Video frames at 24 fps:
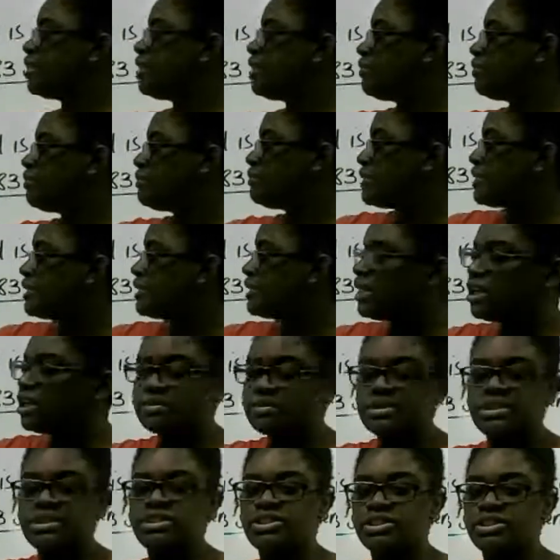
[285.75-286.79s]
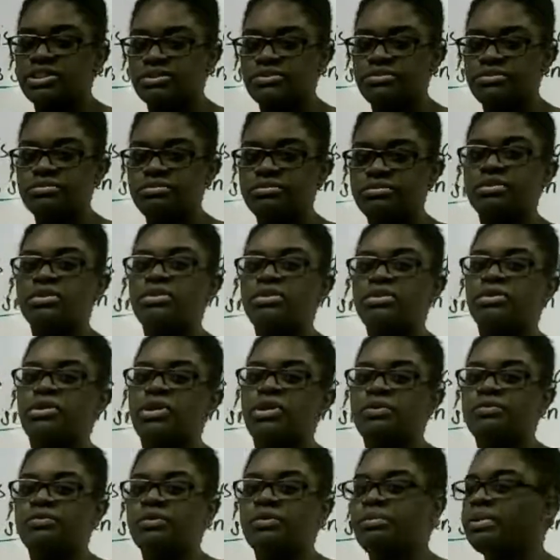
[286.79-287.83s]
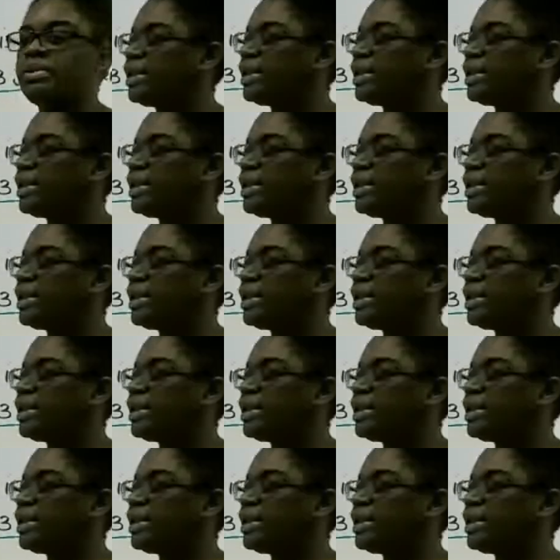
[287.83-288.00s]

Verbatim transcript: going to substitute or